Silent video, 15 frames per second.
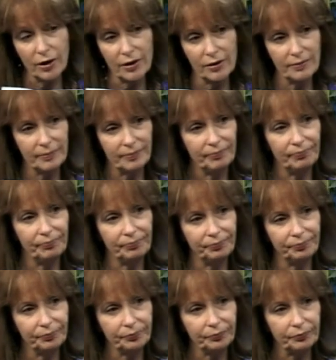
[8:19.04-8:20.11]
And you're
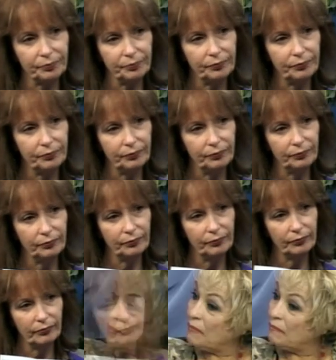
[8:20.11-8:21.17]
so on. I mean,
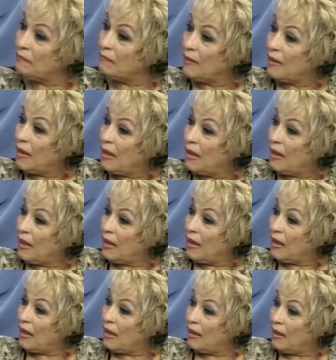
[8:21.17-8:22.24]

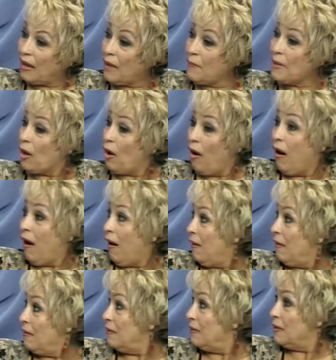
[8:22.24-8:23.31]
I'm at awe,
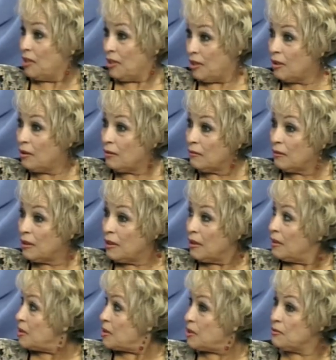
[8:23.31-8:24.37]
you know,
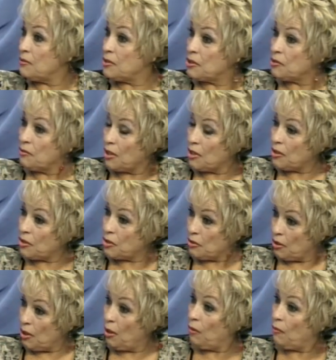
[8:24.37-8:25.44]
to
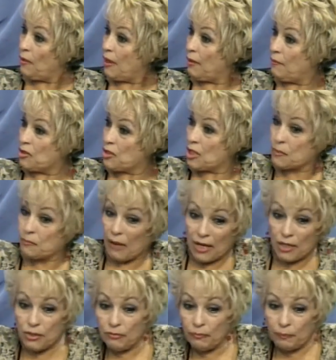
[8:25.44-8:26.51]
know that just by
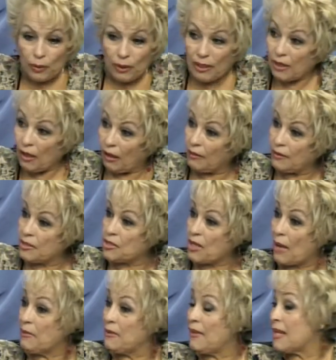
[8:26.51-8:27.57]
you putting all of this. I
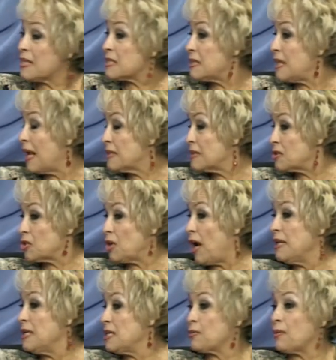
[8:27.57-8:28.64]
mean, that's like
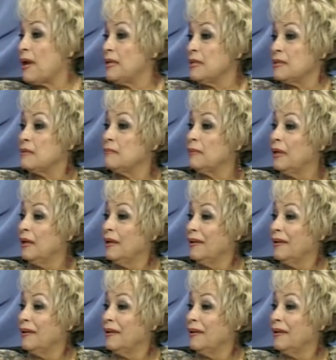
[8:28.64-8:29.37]
Chinese writing to me.